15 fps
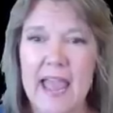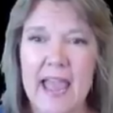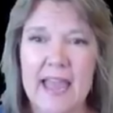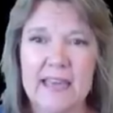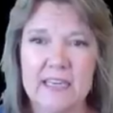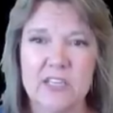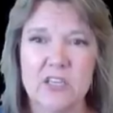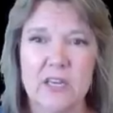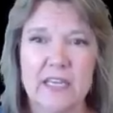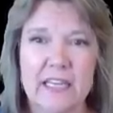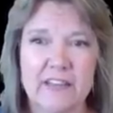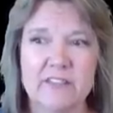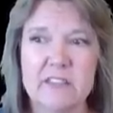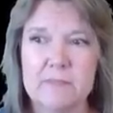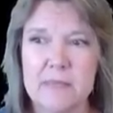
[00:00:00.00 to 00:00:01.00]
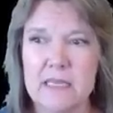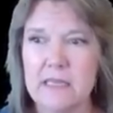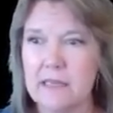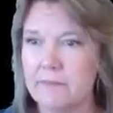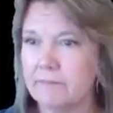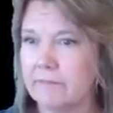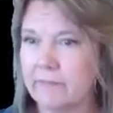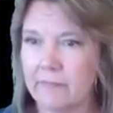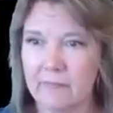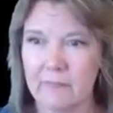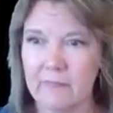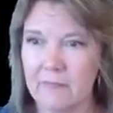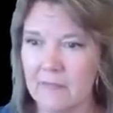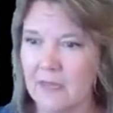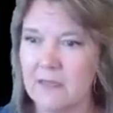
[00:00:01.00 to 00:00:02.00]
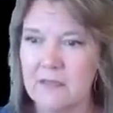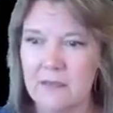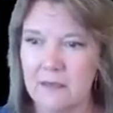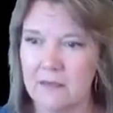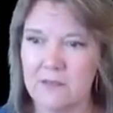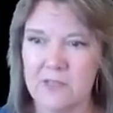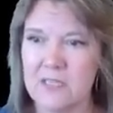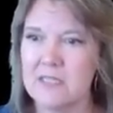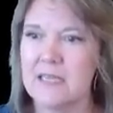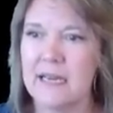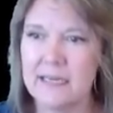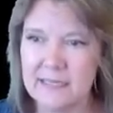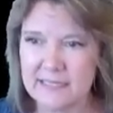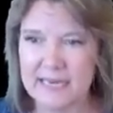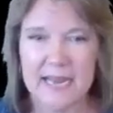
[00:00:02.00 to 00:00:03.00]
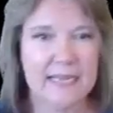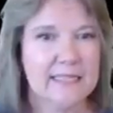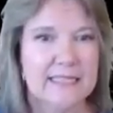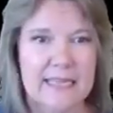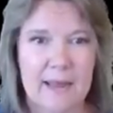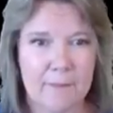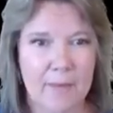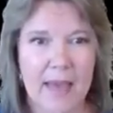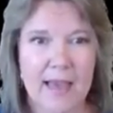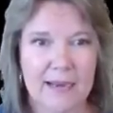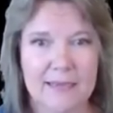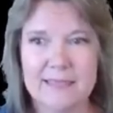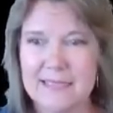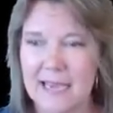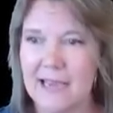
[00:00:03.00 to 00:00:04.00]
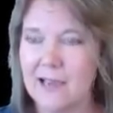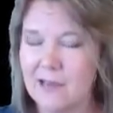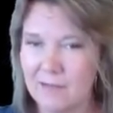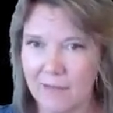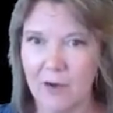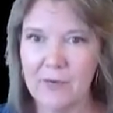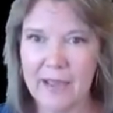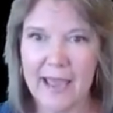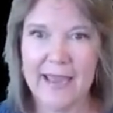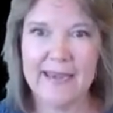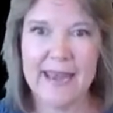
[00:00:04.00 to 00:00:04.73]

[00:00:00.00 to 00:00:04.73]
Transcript: and gives me I just take a step back and say, okay,